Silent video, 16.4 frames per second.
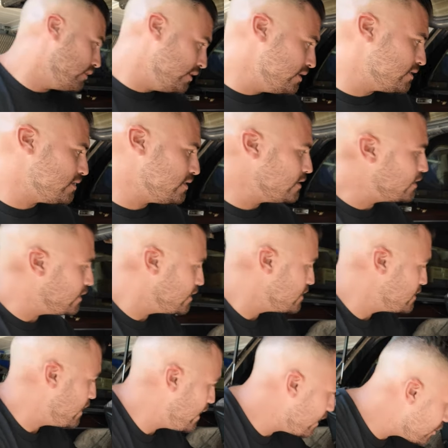This
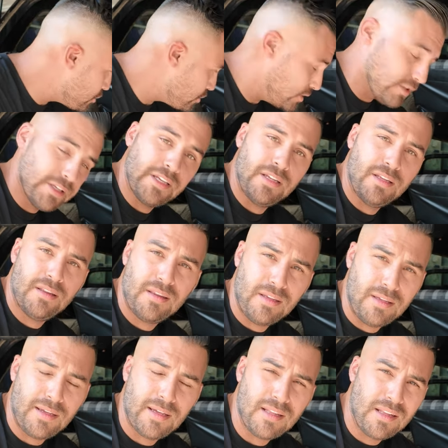is actually
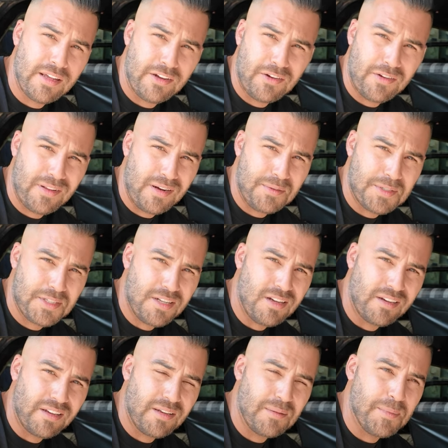the headliner that I was
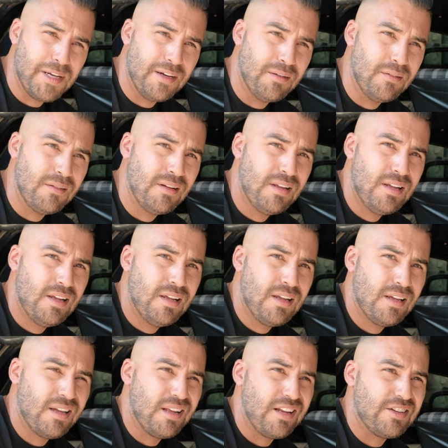talking about.
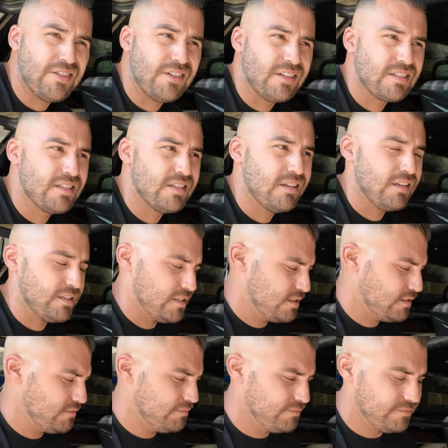And as you can see,
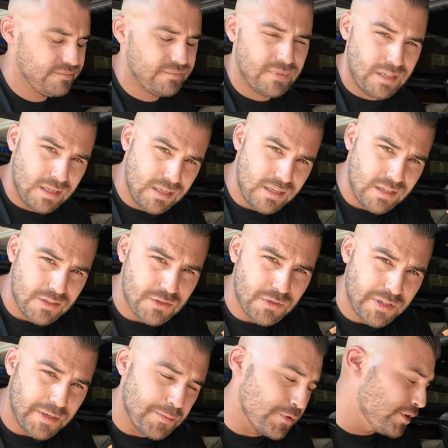it's
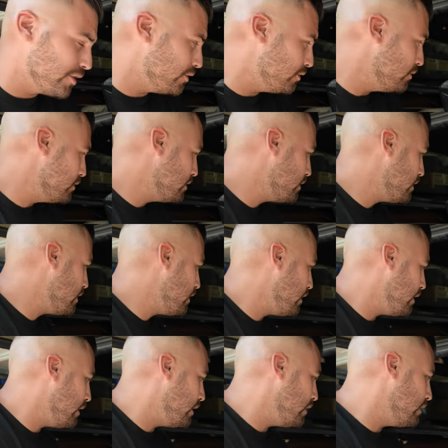really brittle.
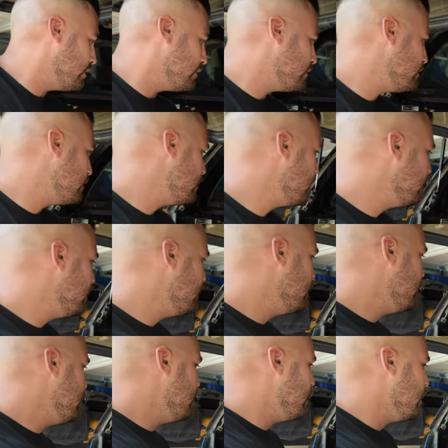And
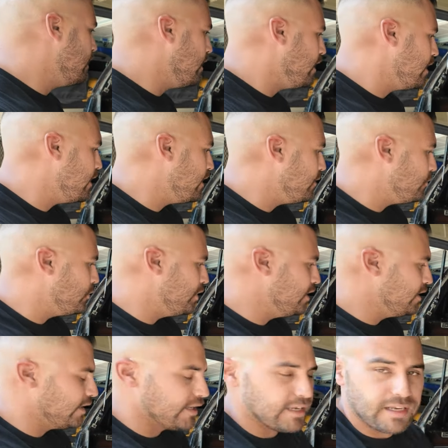I
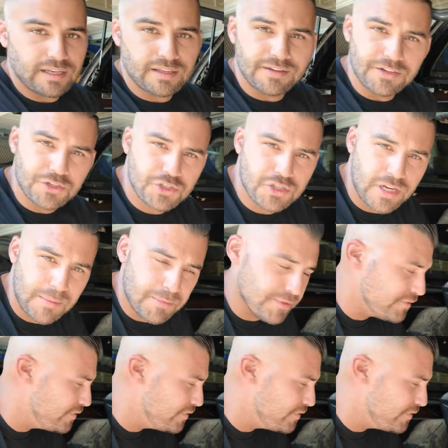really need the shape